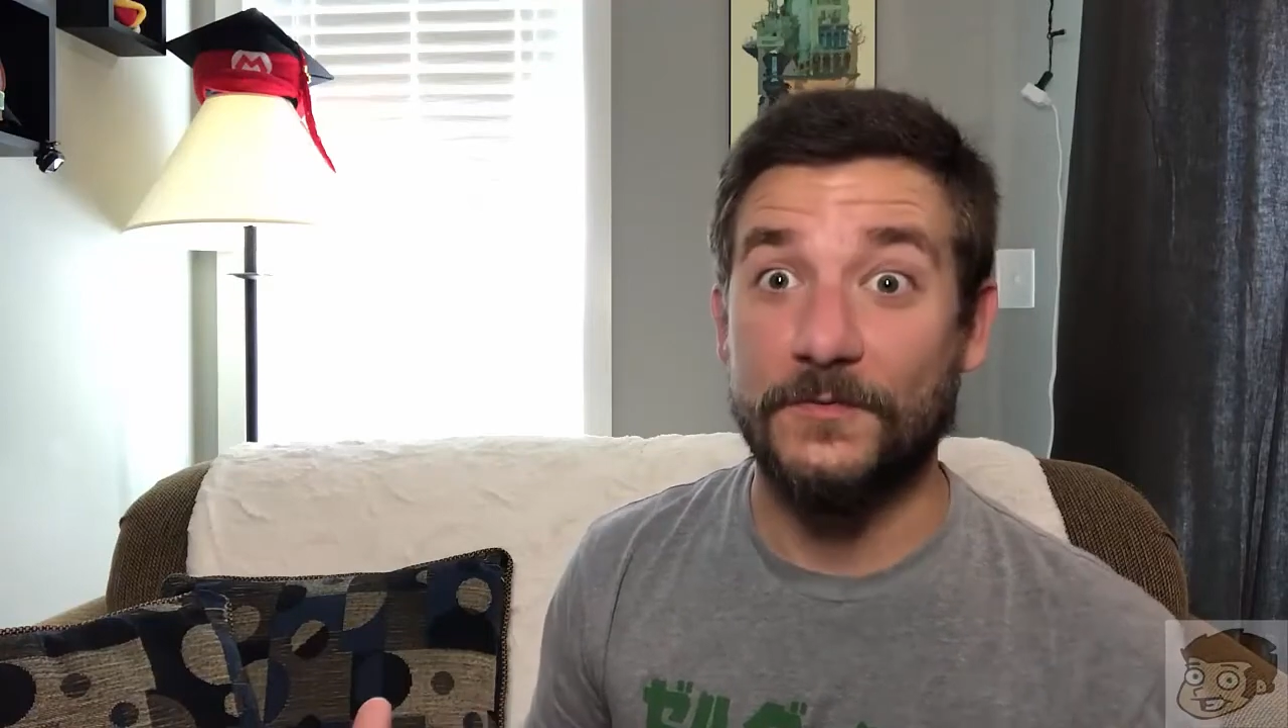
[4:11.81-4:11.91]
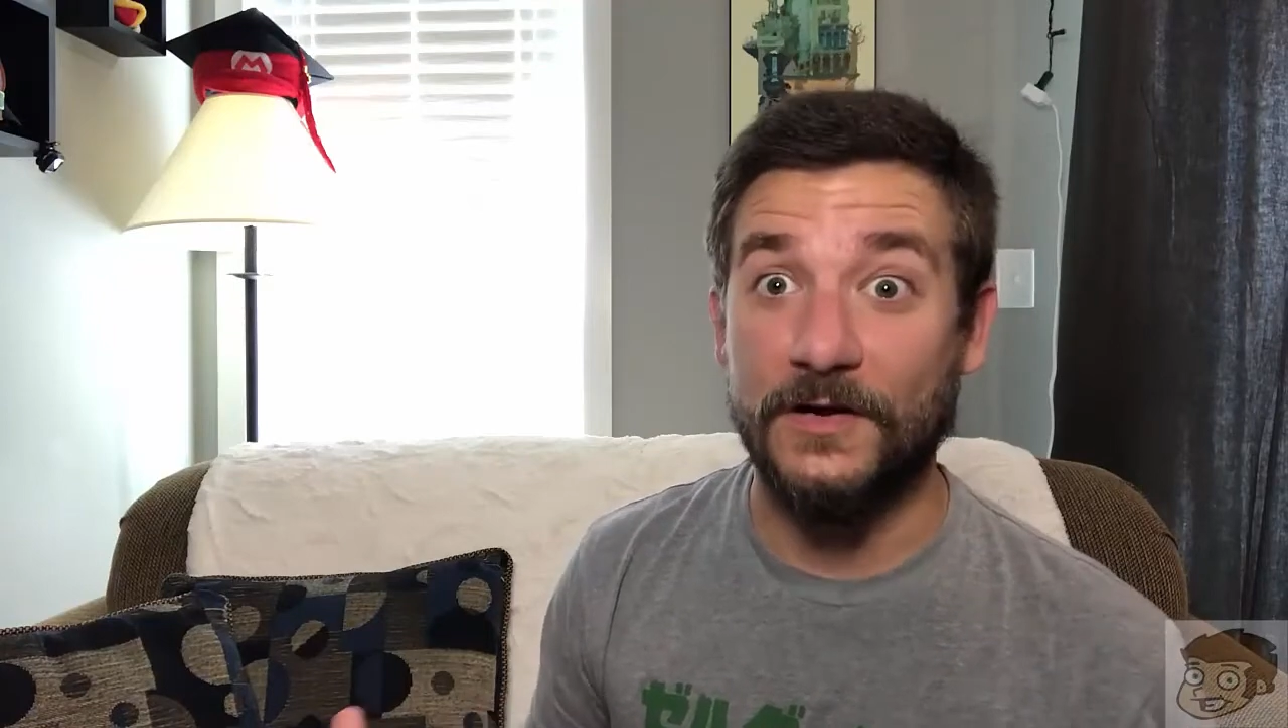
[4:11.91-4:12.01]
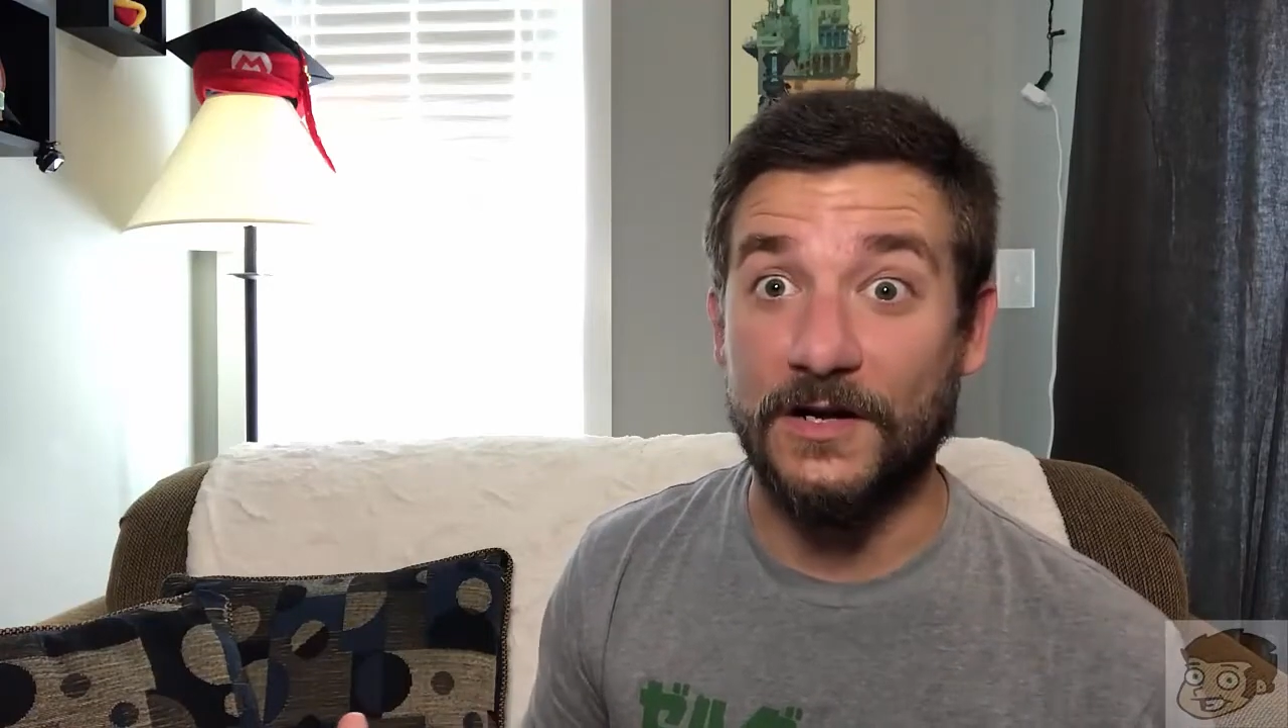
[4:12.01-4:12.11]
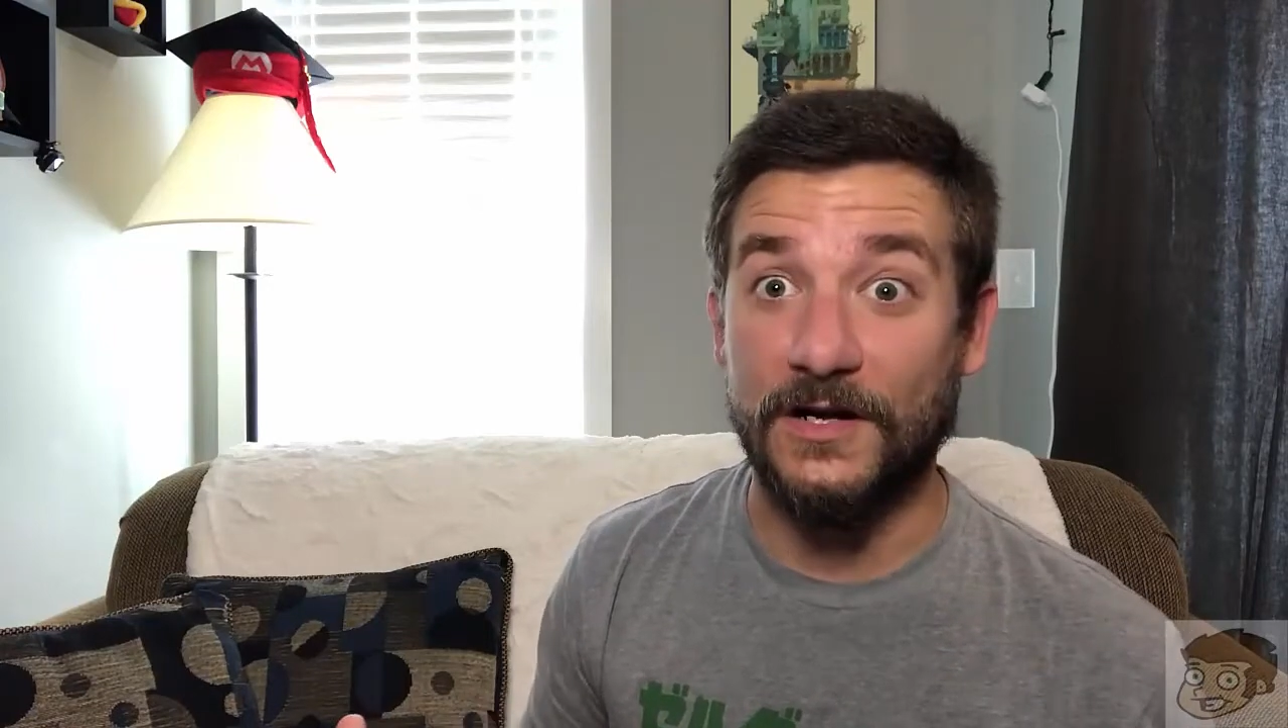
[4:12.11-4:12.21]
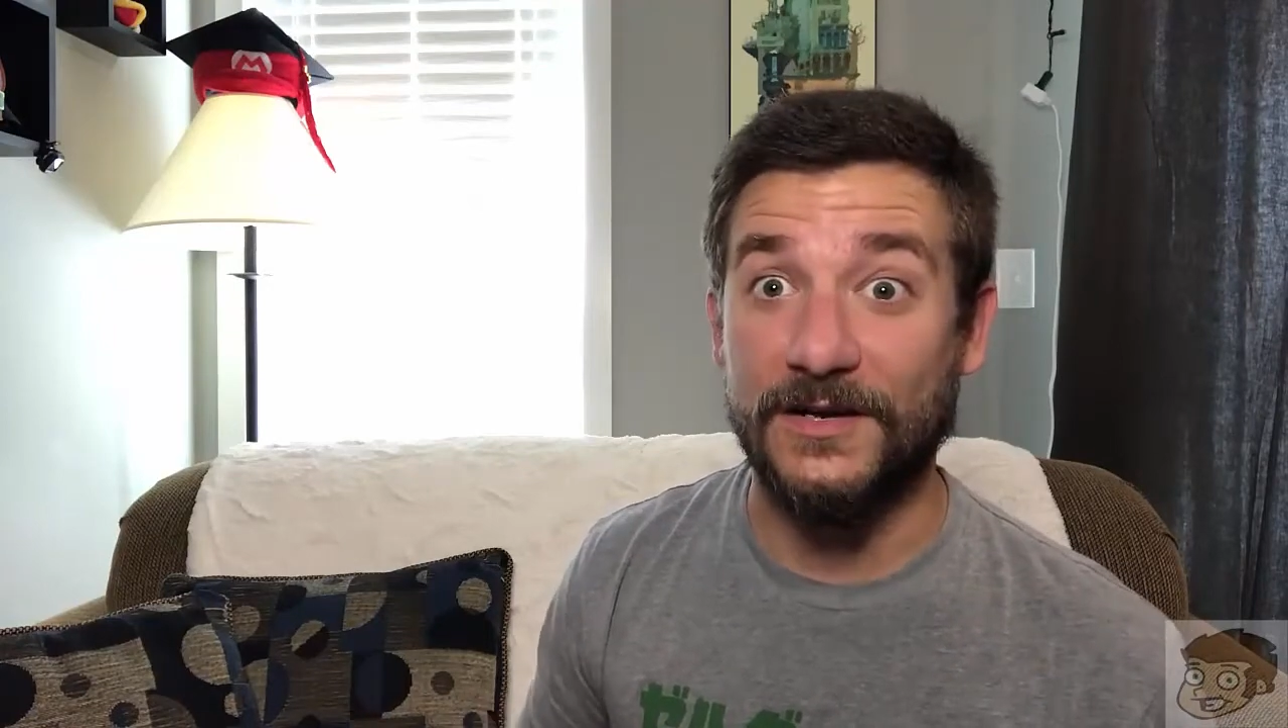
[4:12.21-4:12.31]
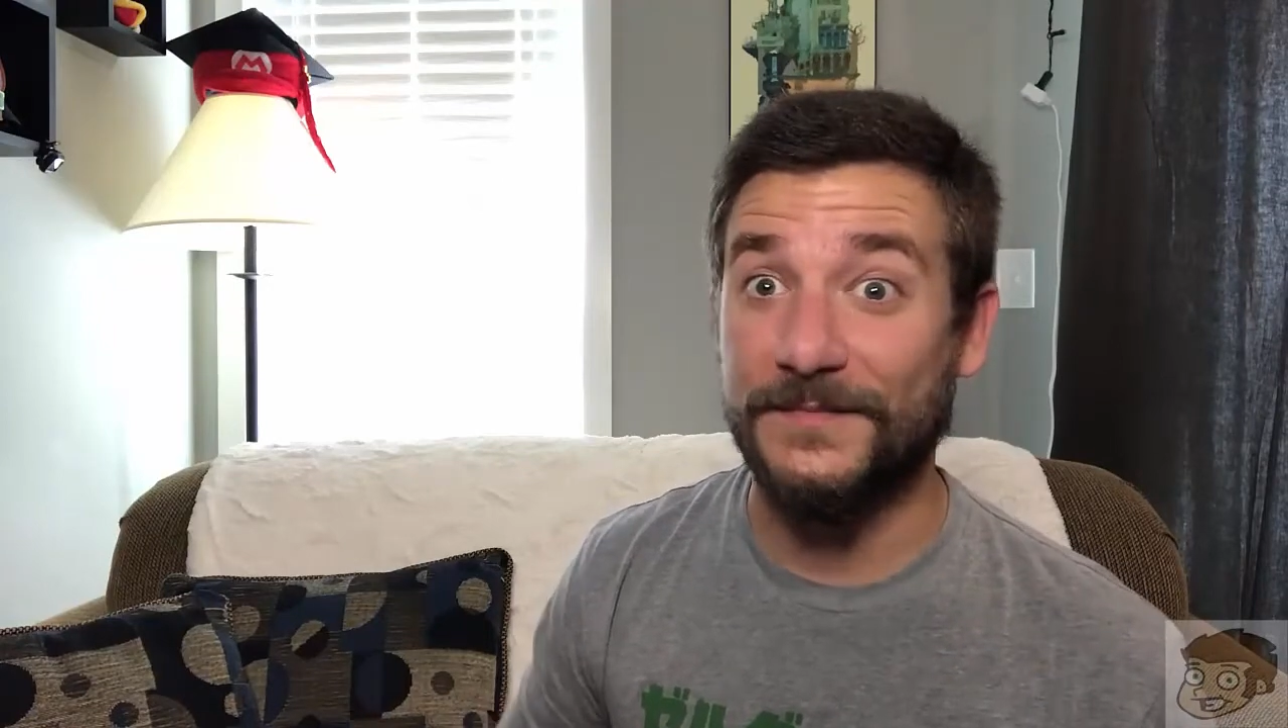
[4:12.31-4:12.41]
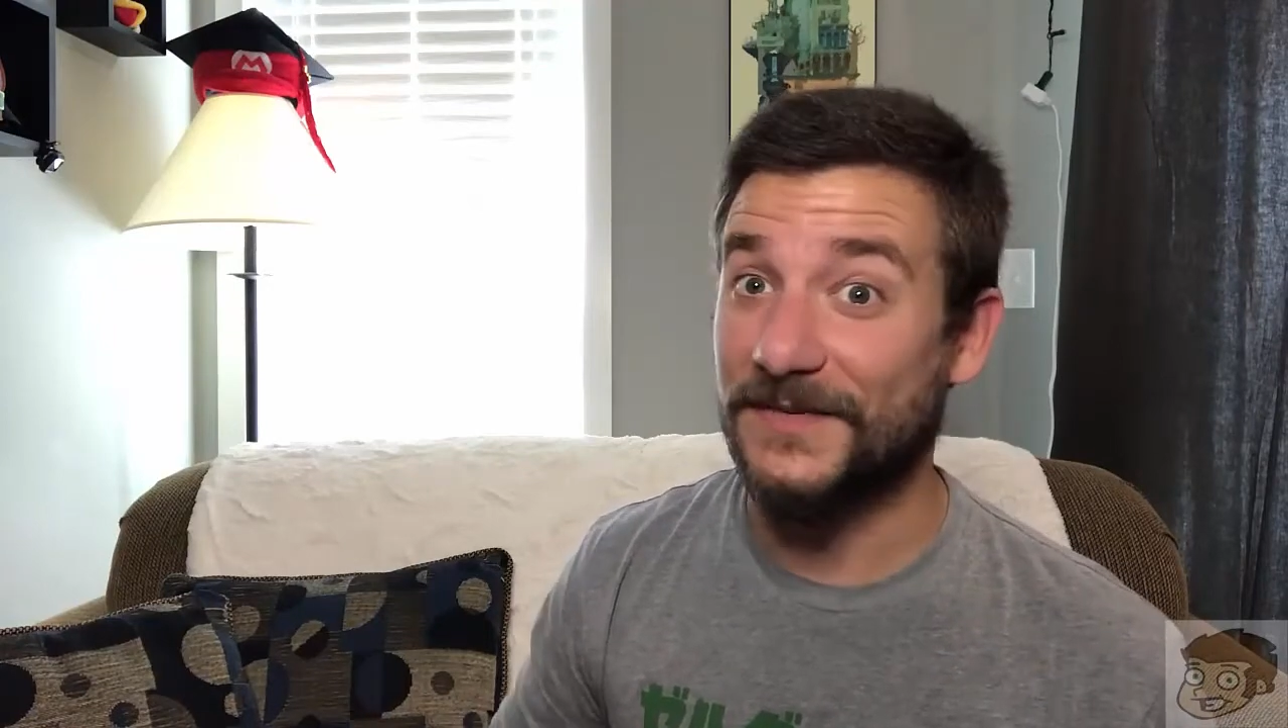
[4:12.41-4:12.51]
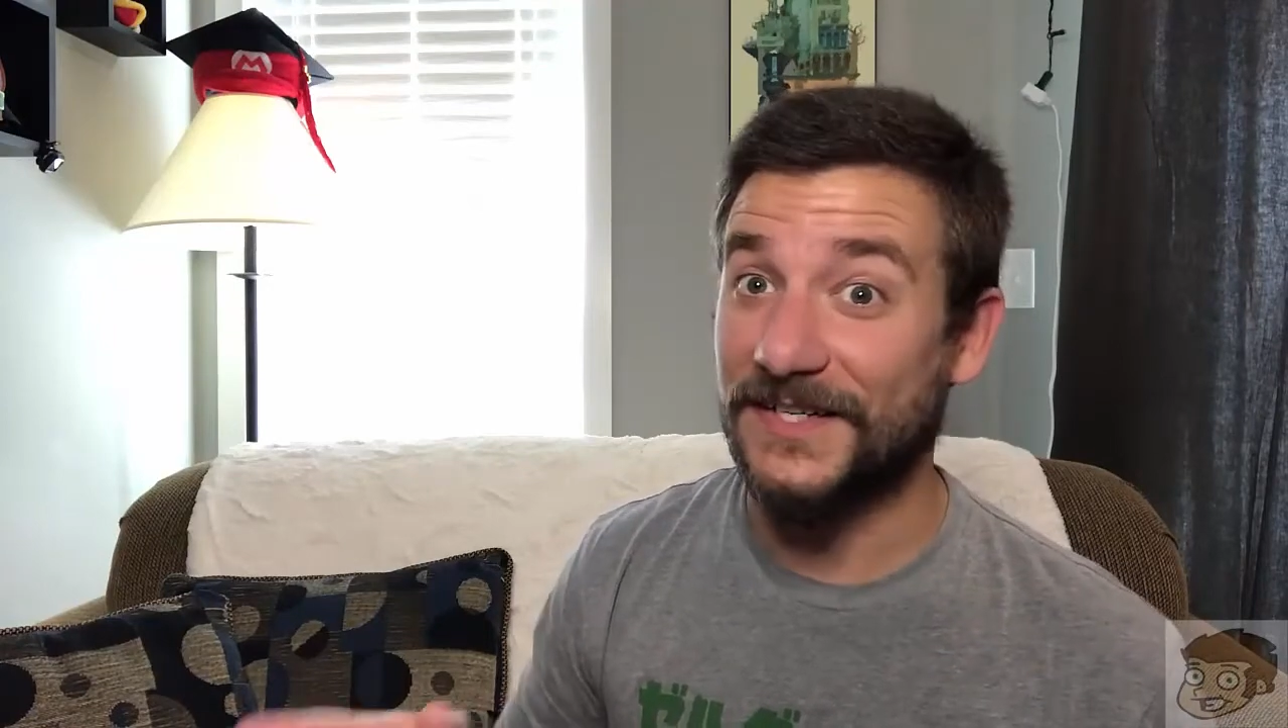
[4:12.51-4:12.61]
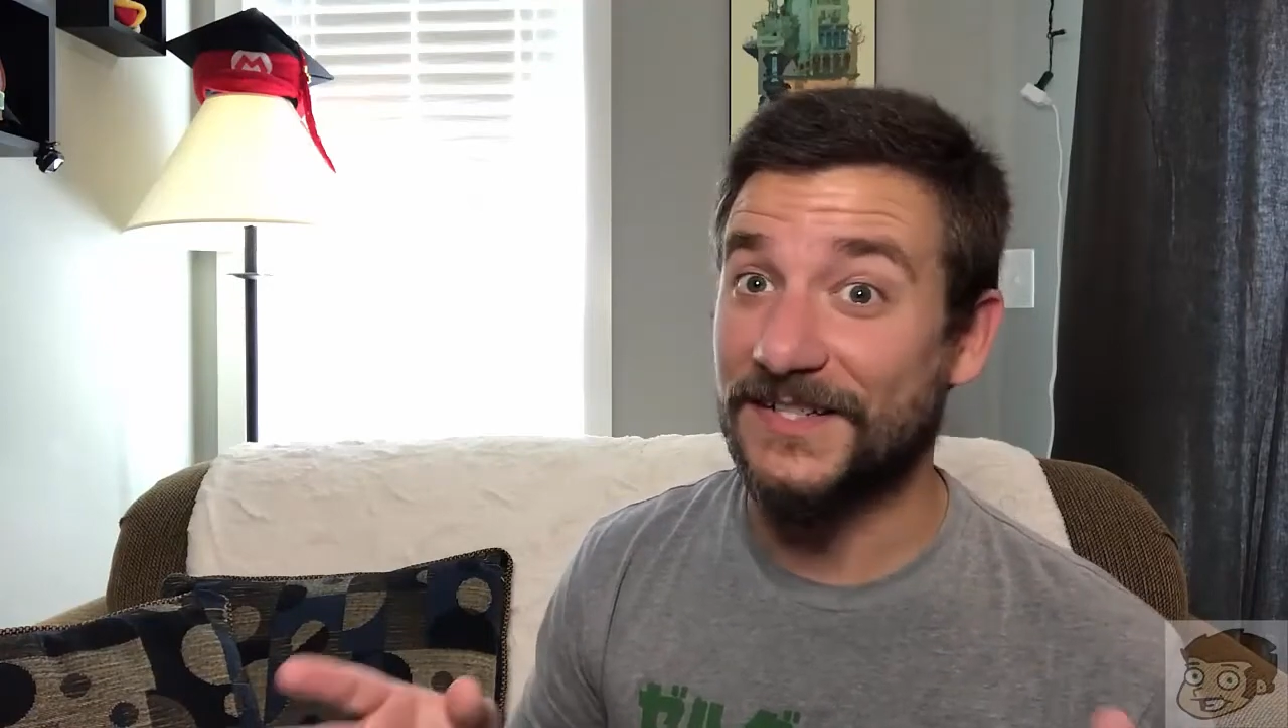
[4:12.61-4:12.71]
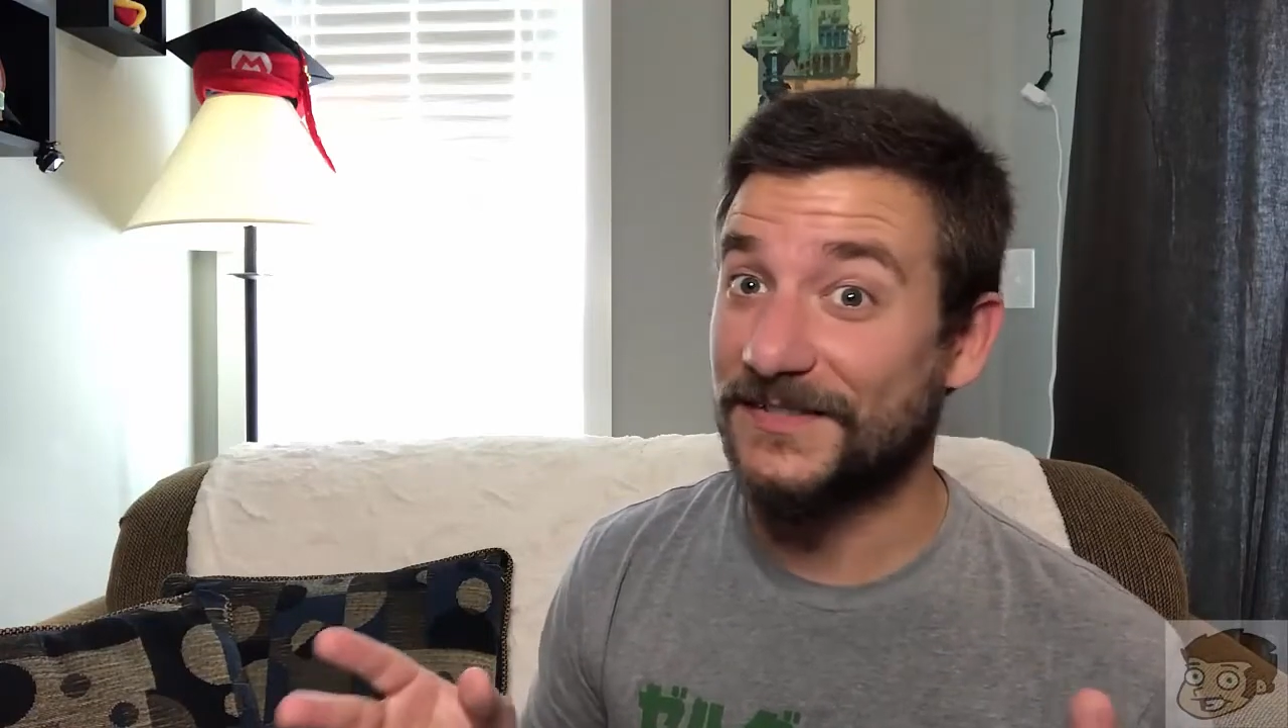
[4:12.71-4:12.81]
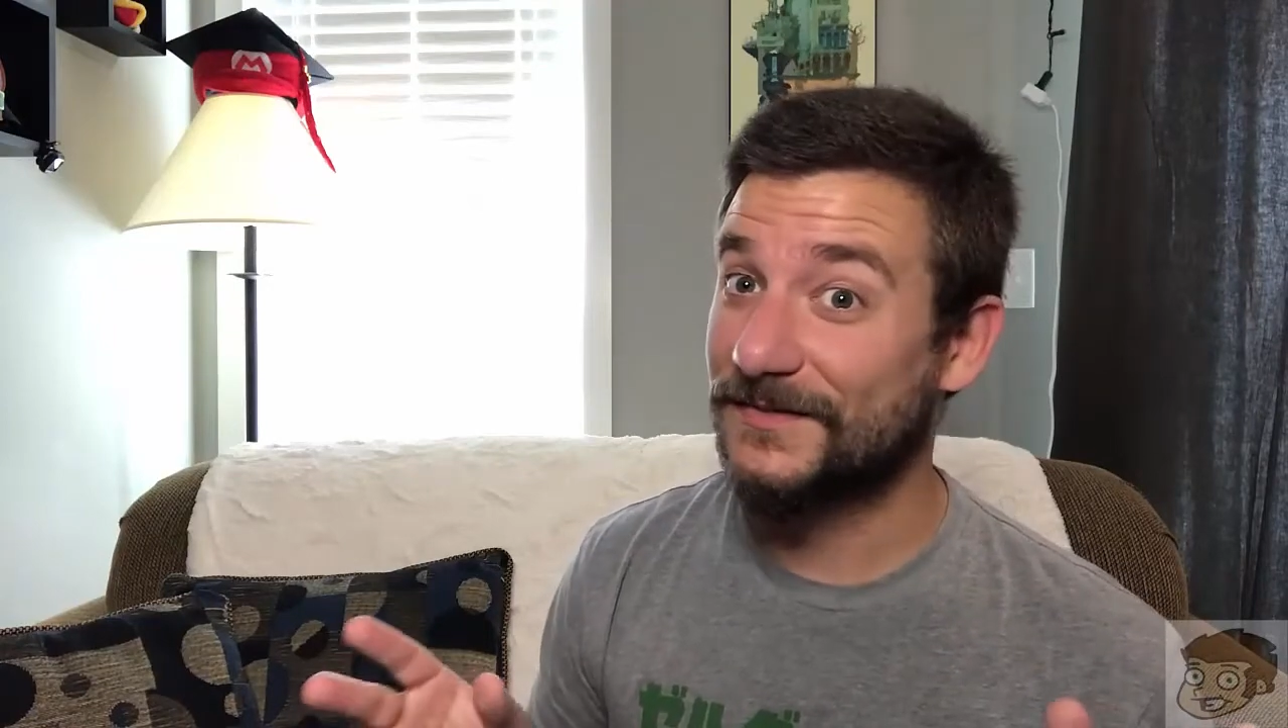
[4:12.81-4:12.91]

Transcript: wrong, but